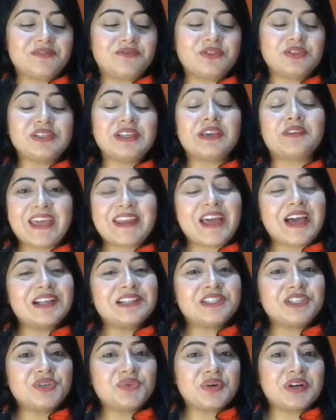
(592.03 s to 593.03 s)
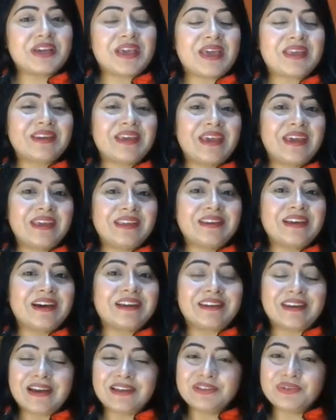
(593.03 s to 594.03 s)
helpful, and I'll see you again in
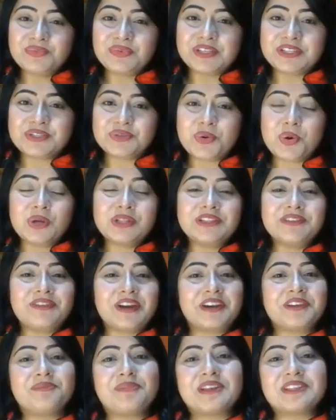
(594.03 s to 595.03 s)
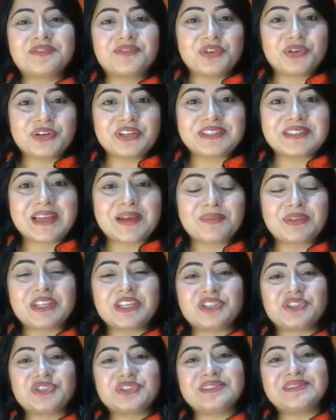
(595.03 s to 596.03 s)
another video. All the very best for your
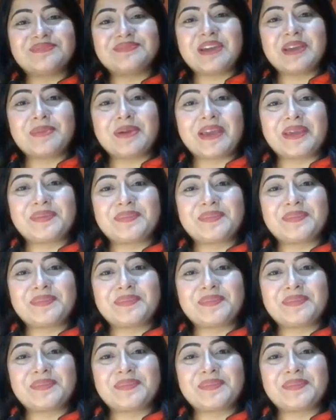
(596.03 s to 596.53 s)
examination. Bye